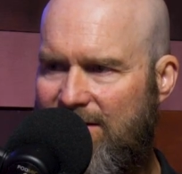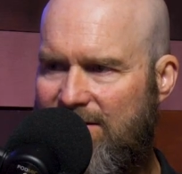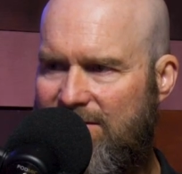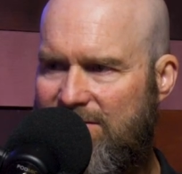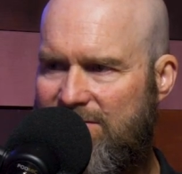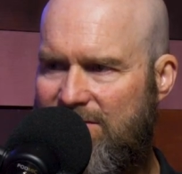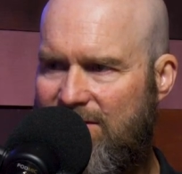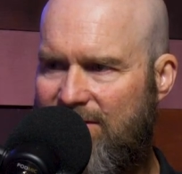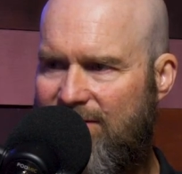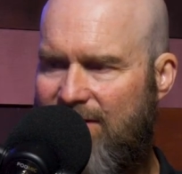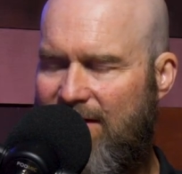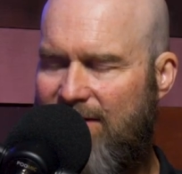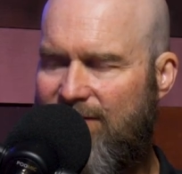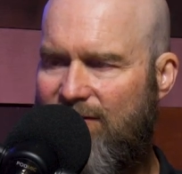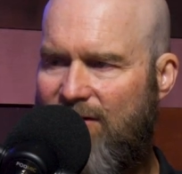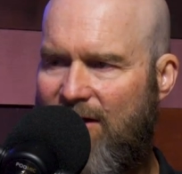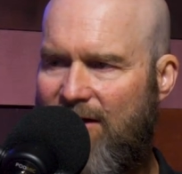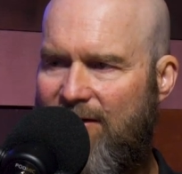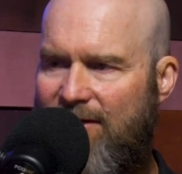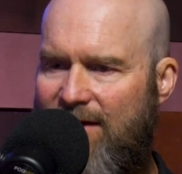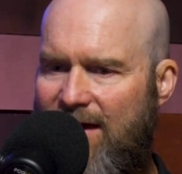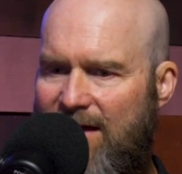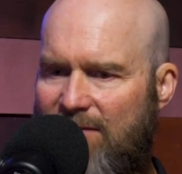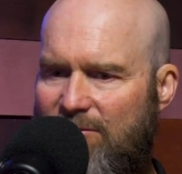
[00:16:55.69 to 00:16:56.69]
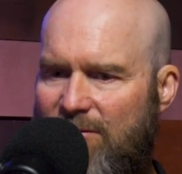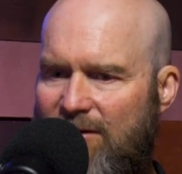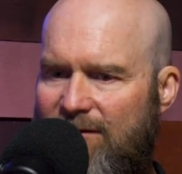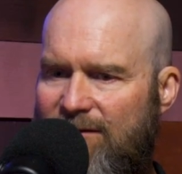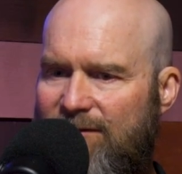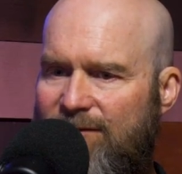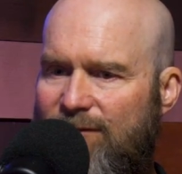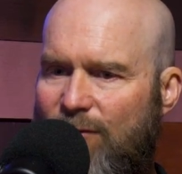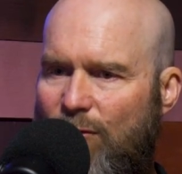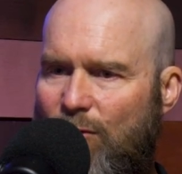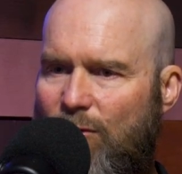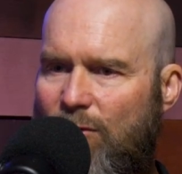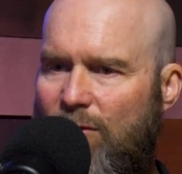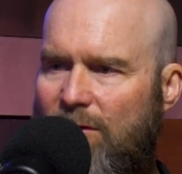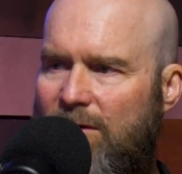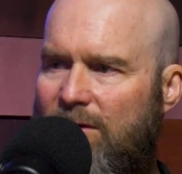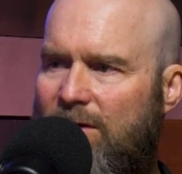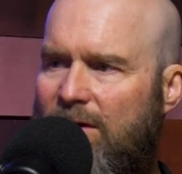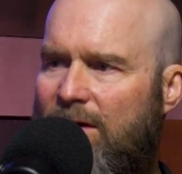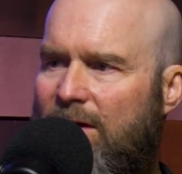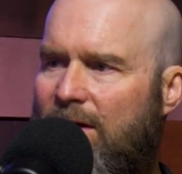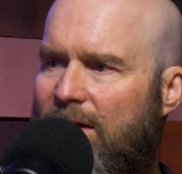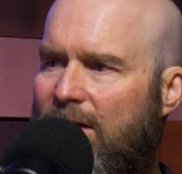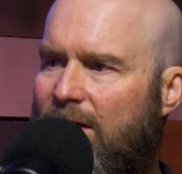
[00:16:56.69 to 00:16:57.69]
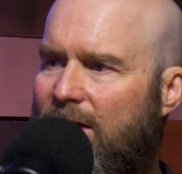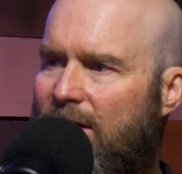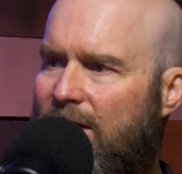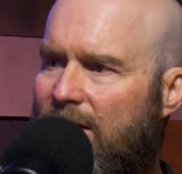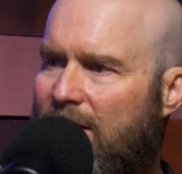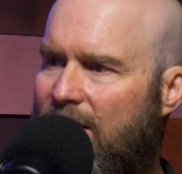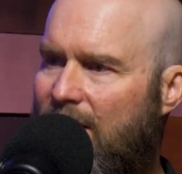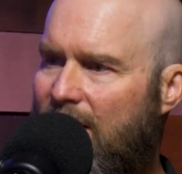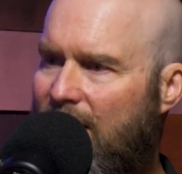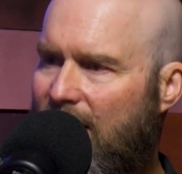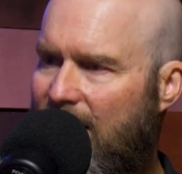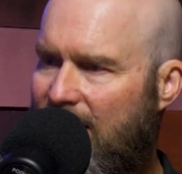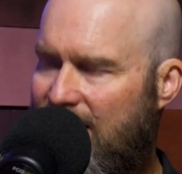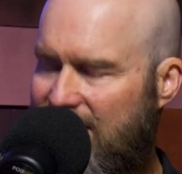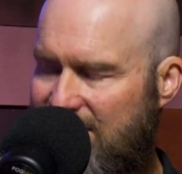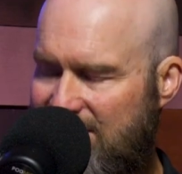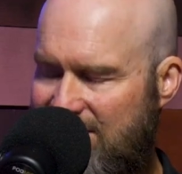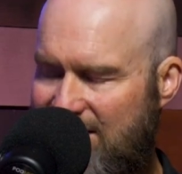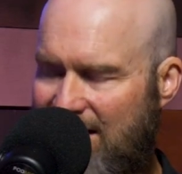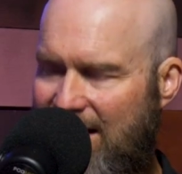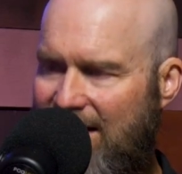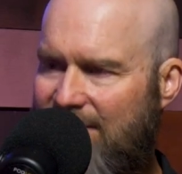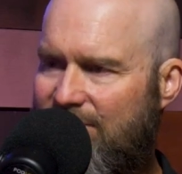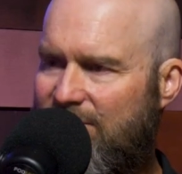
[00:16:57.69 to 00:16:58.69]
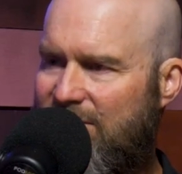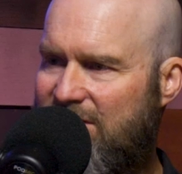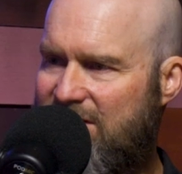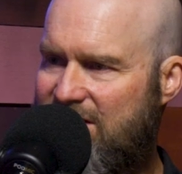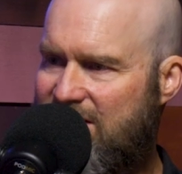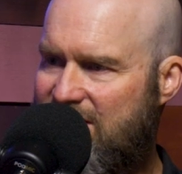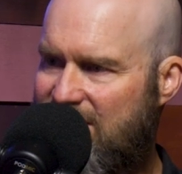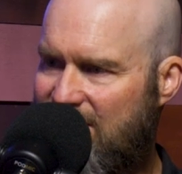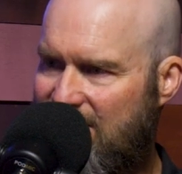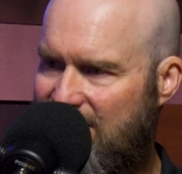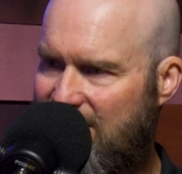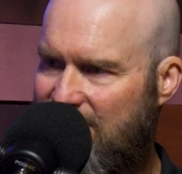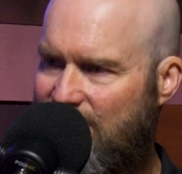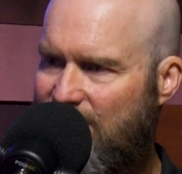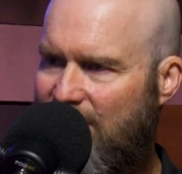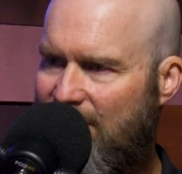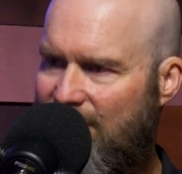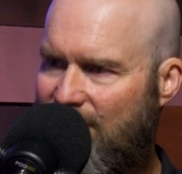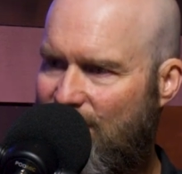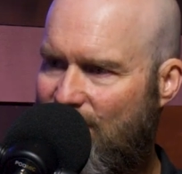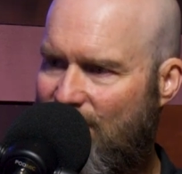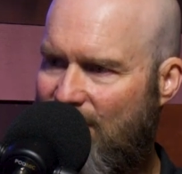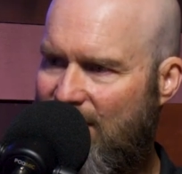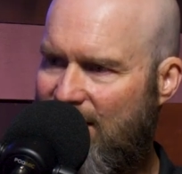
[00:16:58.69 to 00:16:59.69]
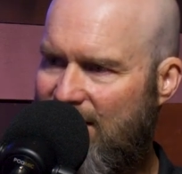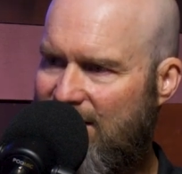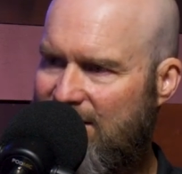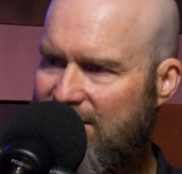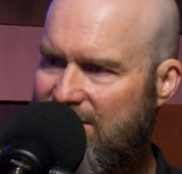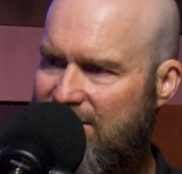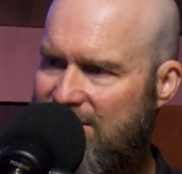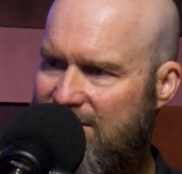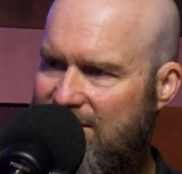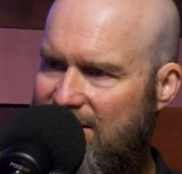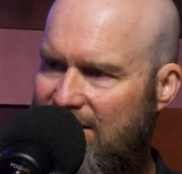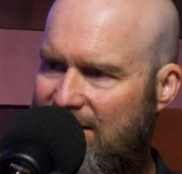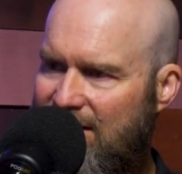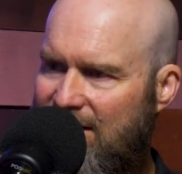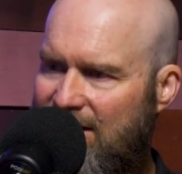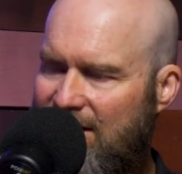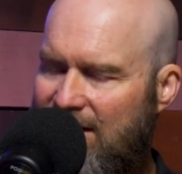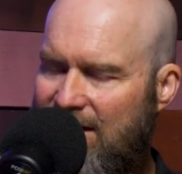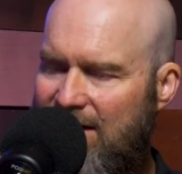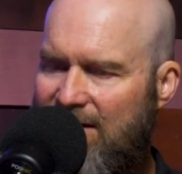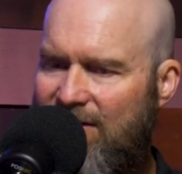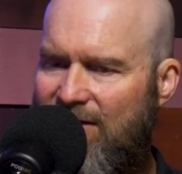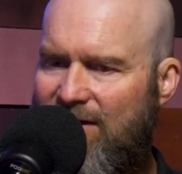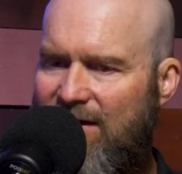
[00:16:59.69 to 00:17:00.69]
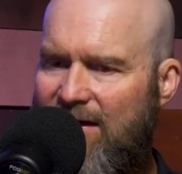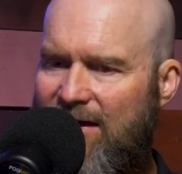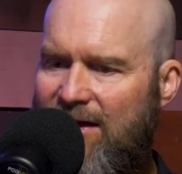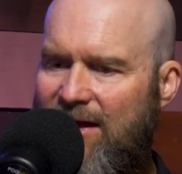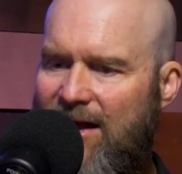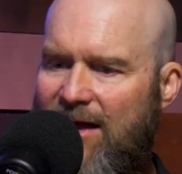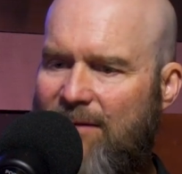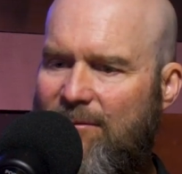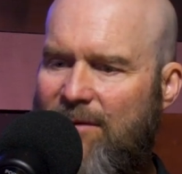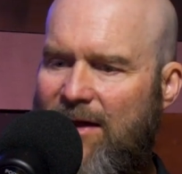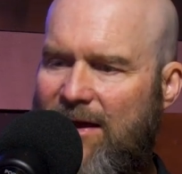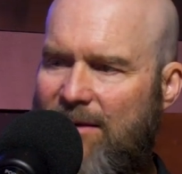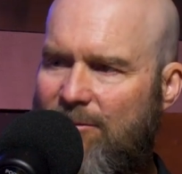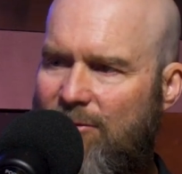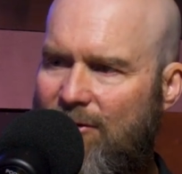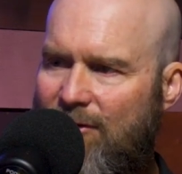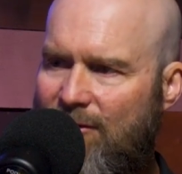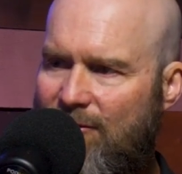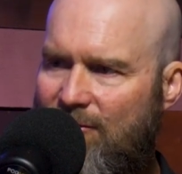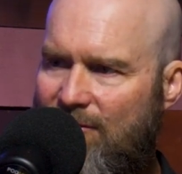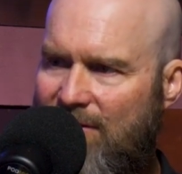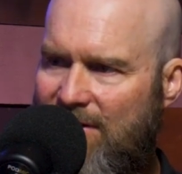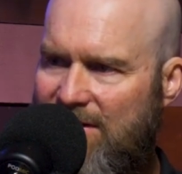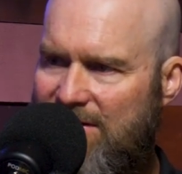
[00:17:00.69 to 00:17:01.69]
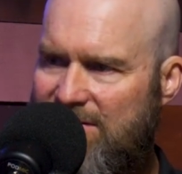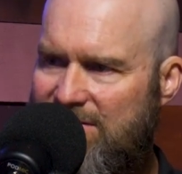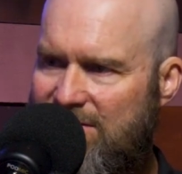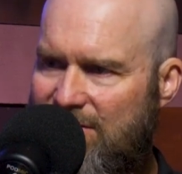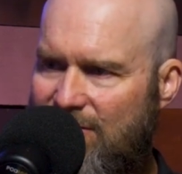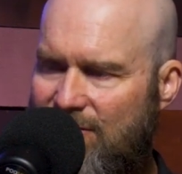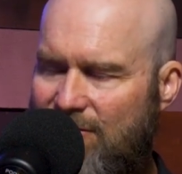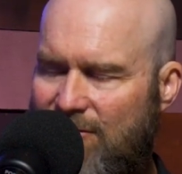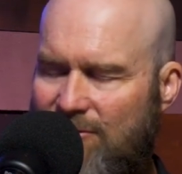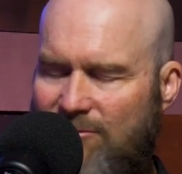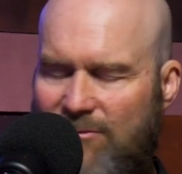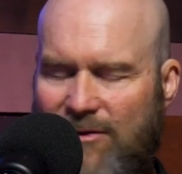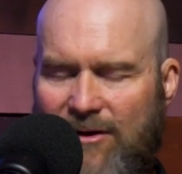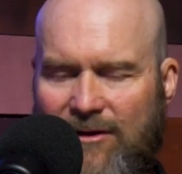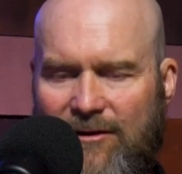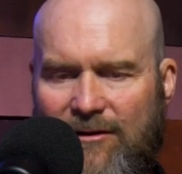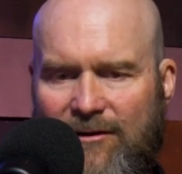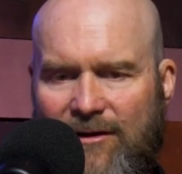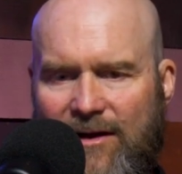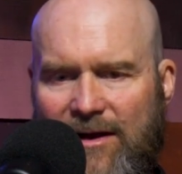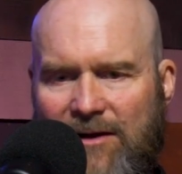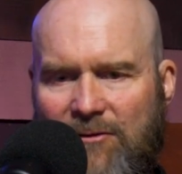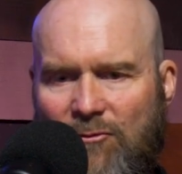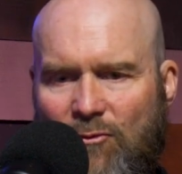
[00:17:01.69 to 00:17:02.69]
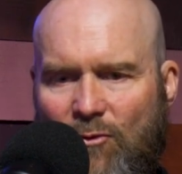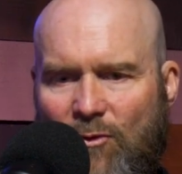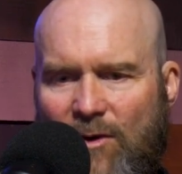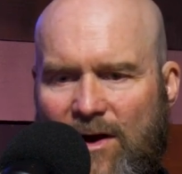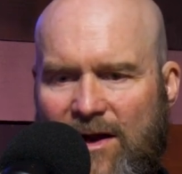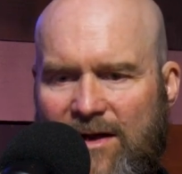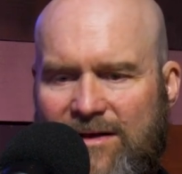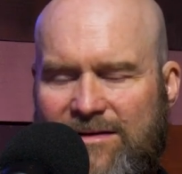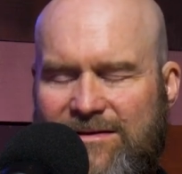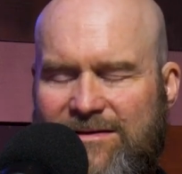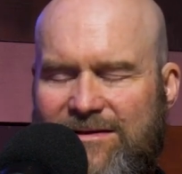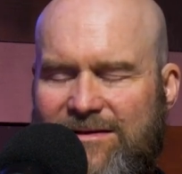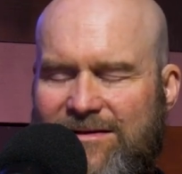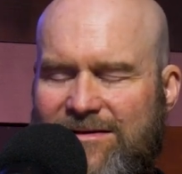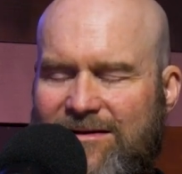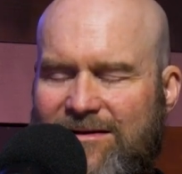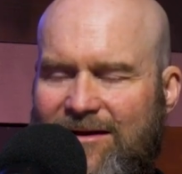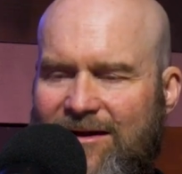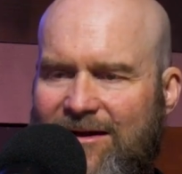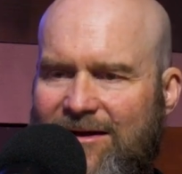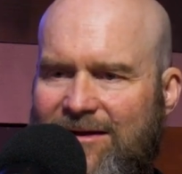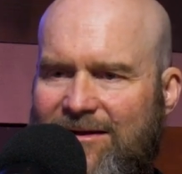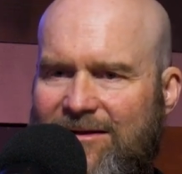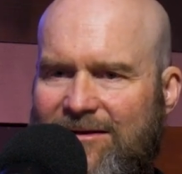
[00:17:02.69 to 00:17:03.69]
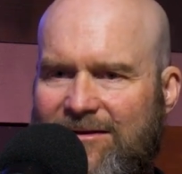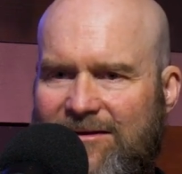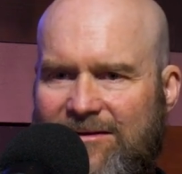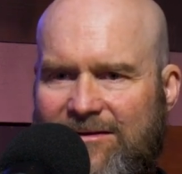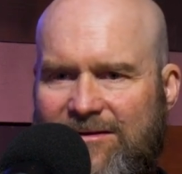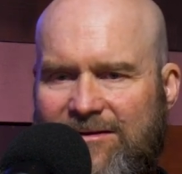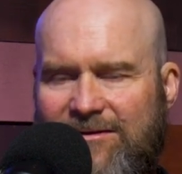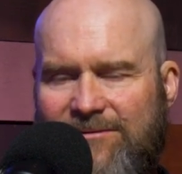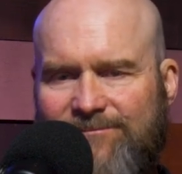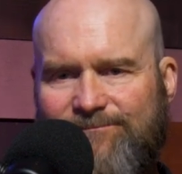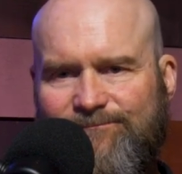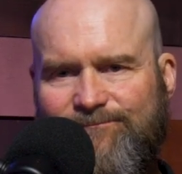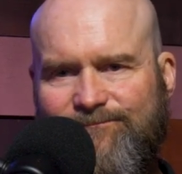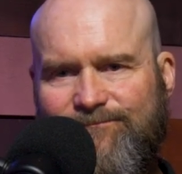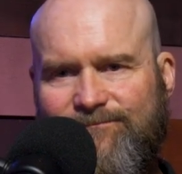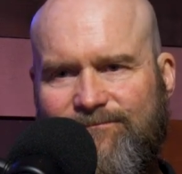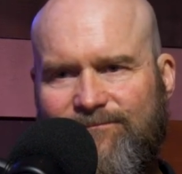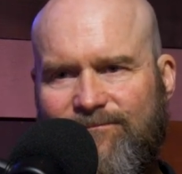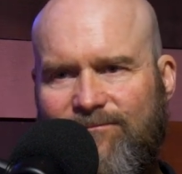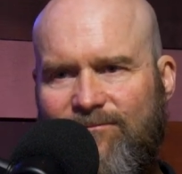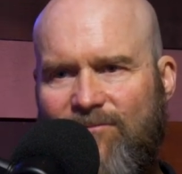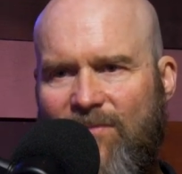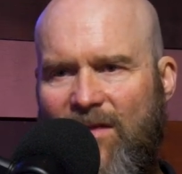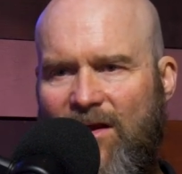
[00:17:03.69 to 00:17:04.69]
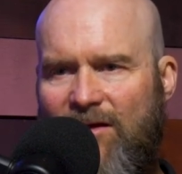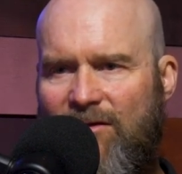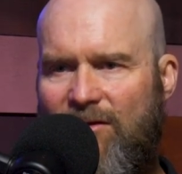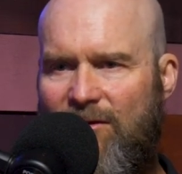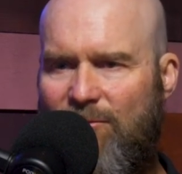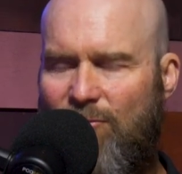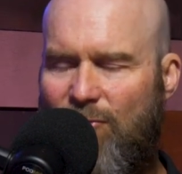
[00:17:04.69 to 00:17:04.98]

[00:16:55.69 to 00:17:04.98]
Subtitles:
And so if I've done that before it's time to sleep and rest, then I'm able to rest a little better. And rest is like this. The